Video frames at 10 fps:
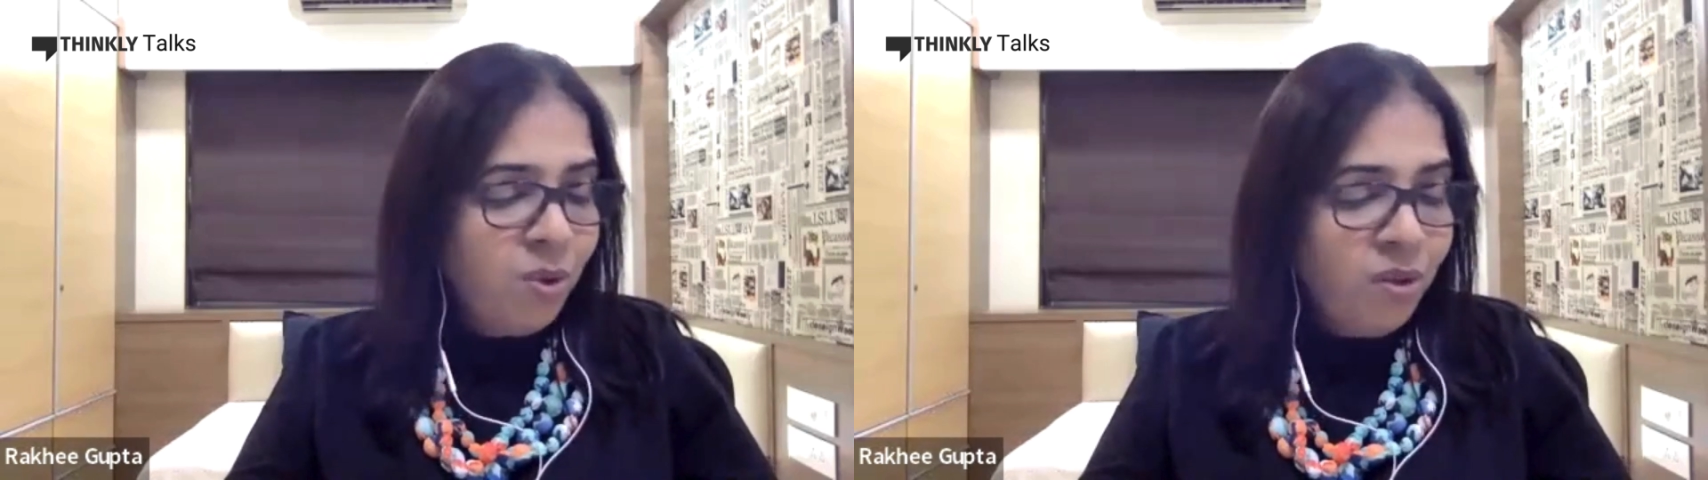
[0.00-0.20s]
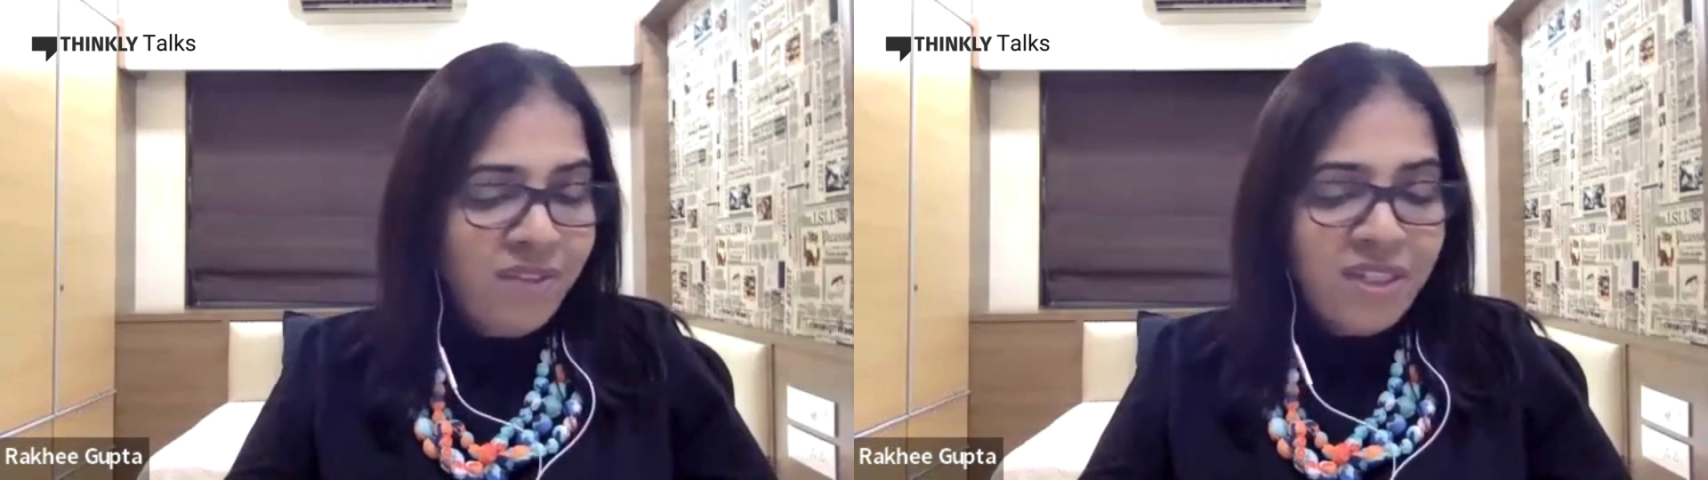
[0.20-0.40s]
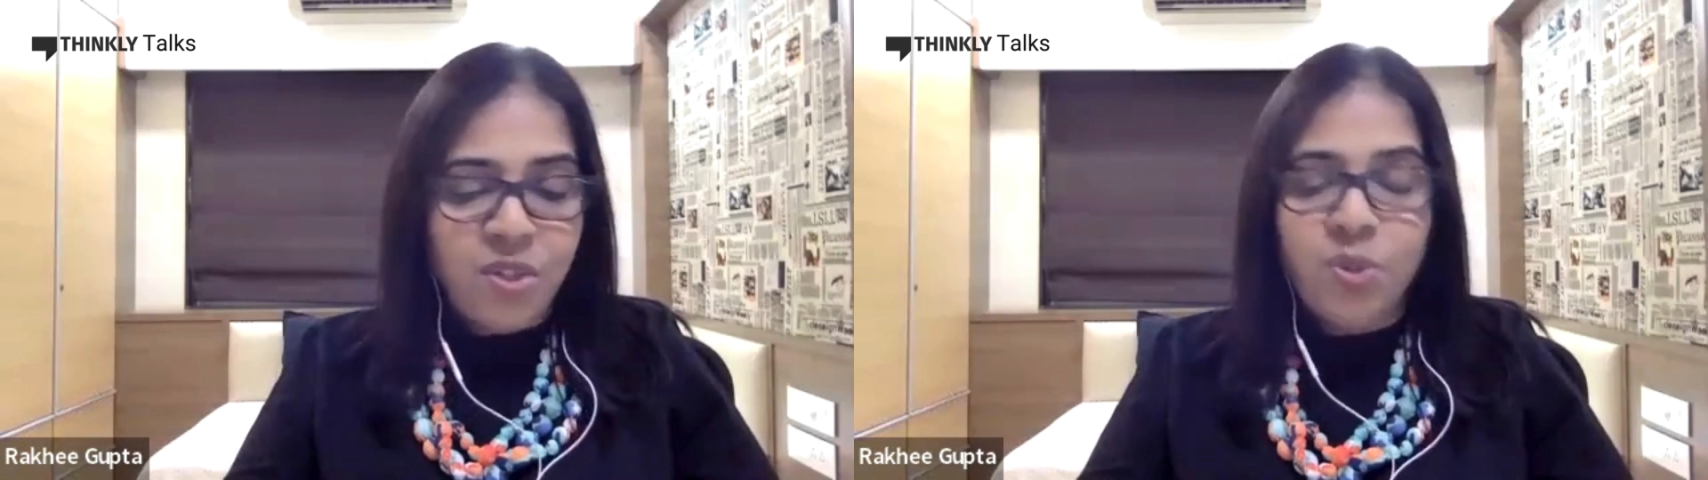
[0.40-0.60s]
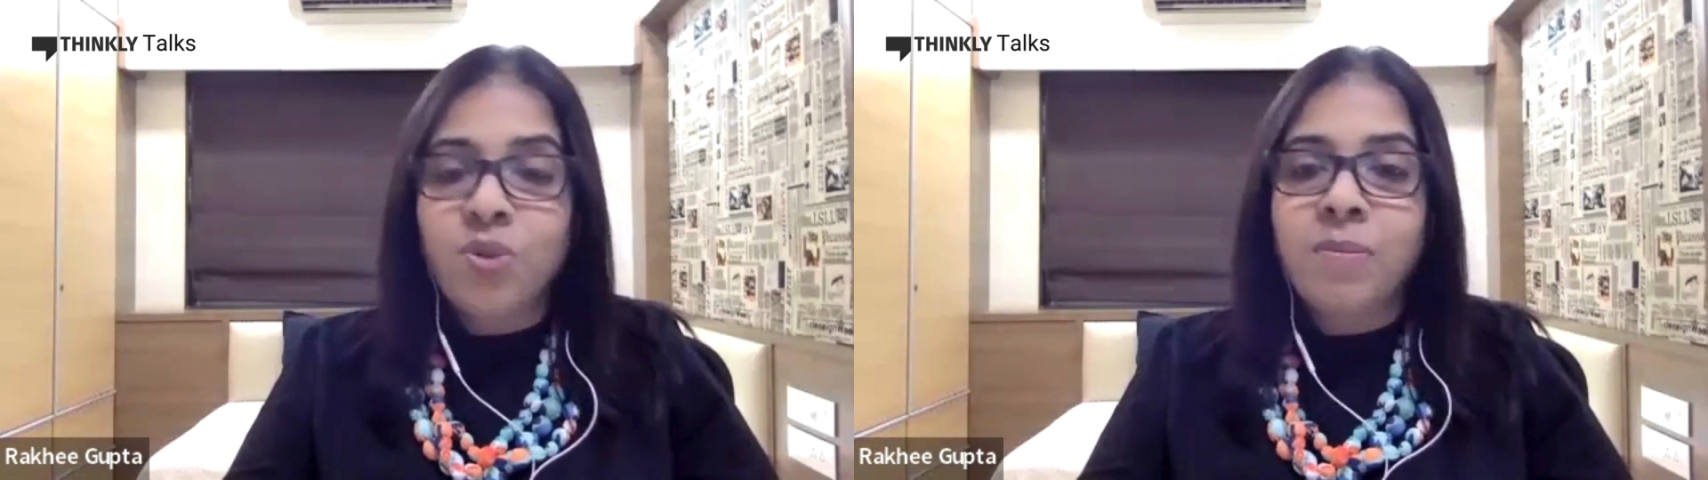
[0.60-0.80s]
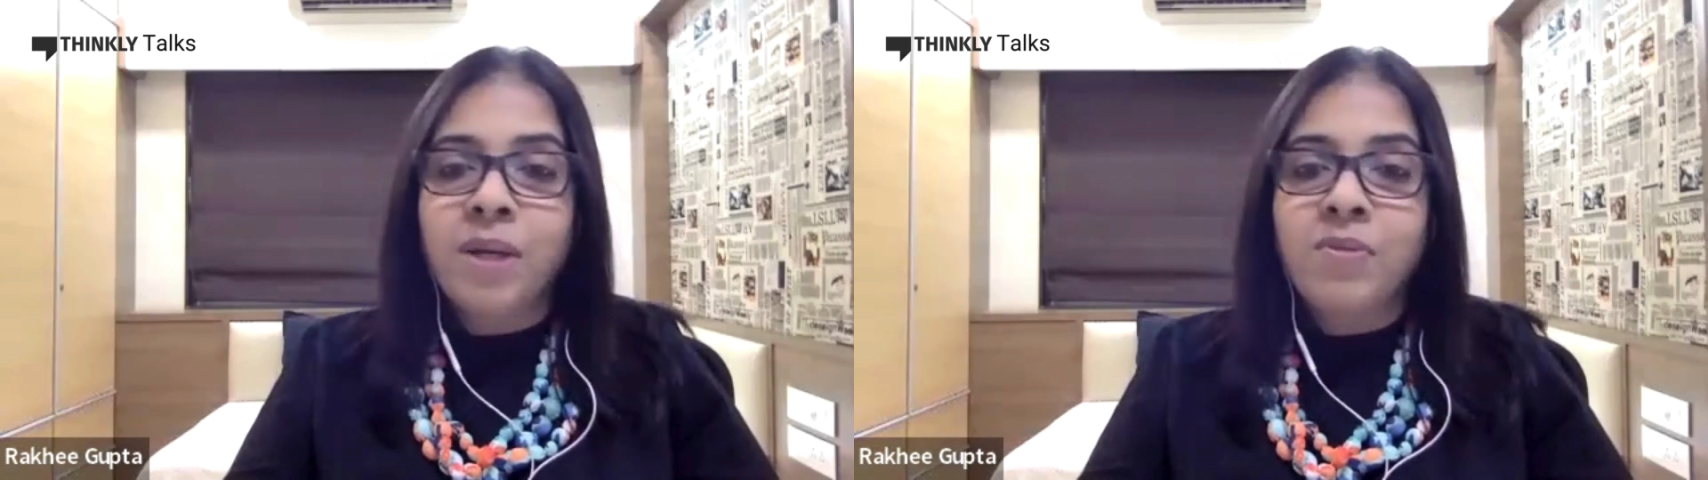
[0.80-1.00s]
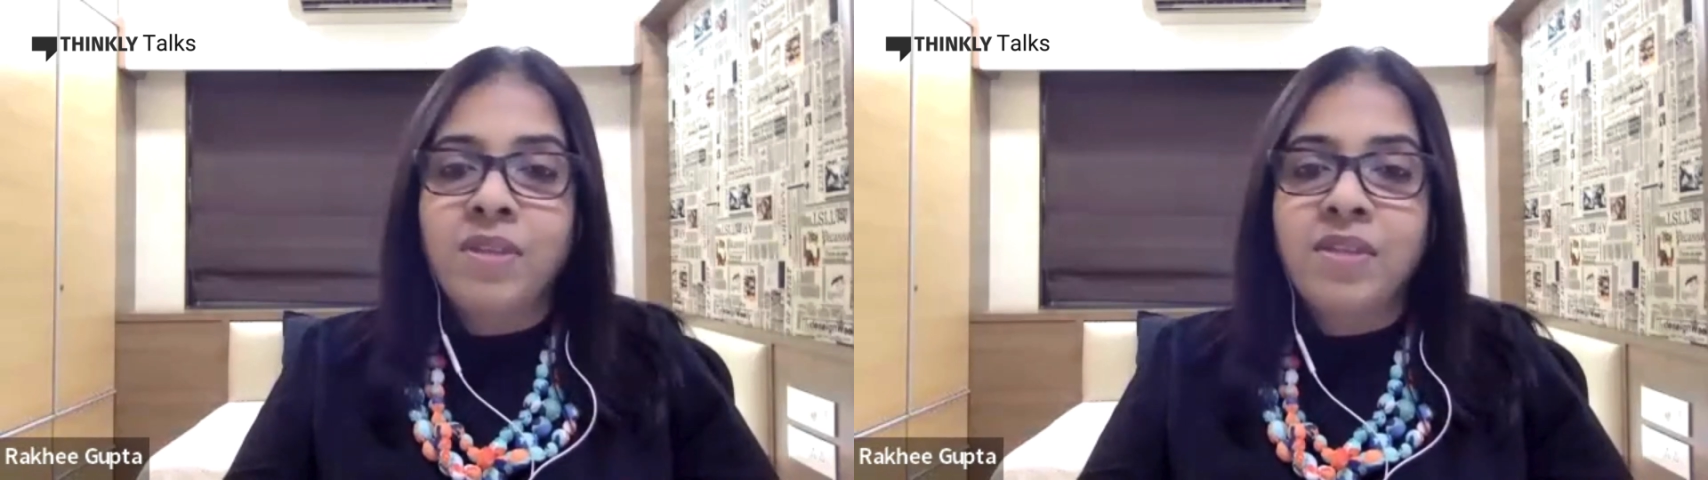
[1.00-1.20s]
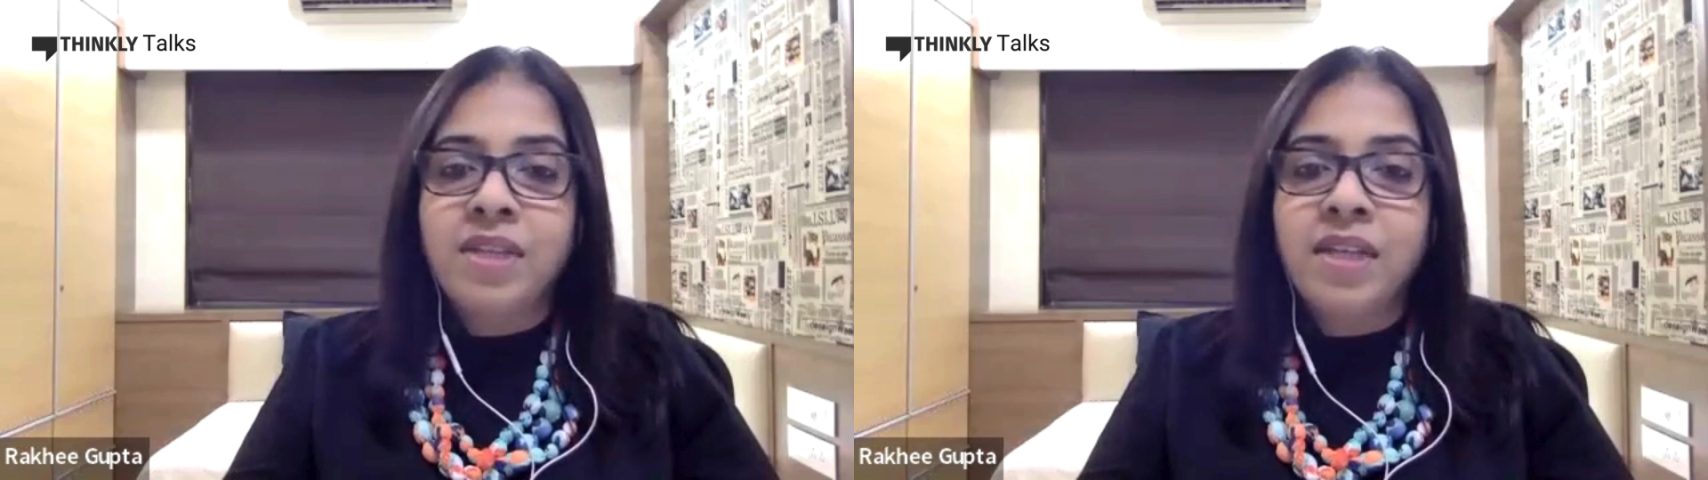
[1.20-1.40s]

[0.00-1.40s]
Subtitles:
always joke about this